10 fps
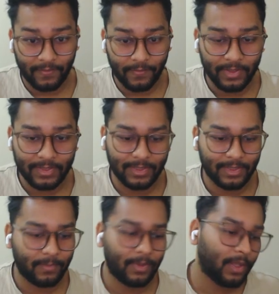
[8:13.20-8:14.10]
on a different
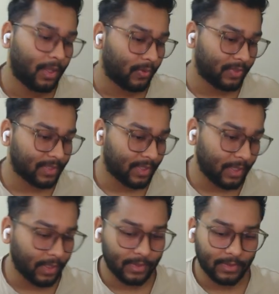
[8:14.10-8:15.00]
system, which
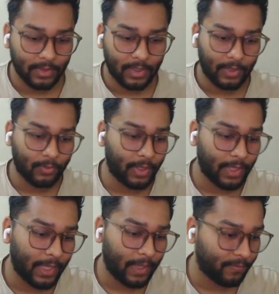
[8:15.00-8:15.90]
is Linux,
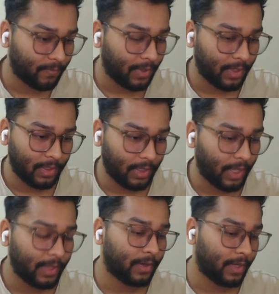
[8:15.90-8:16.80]
where I have
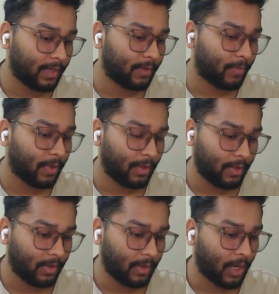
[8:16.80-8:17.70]
my higher end
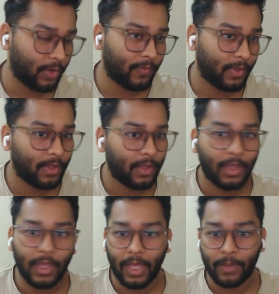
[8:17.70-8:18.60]

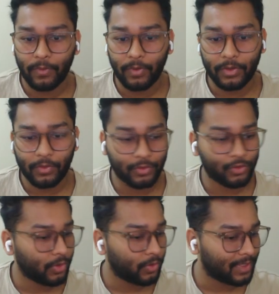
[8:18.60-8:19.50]
hardware. I'm going
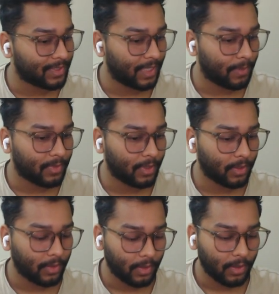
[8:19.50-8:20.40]
to show you the same
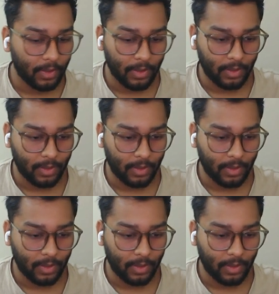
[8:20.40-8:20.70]
thing.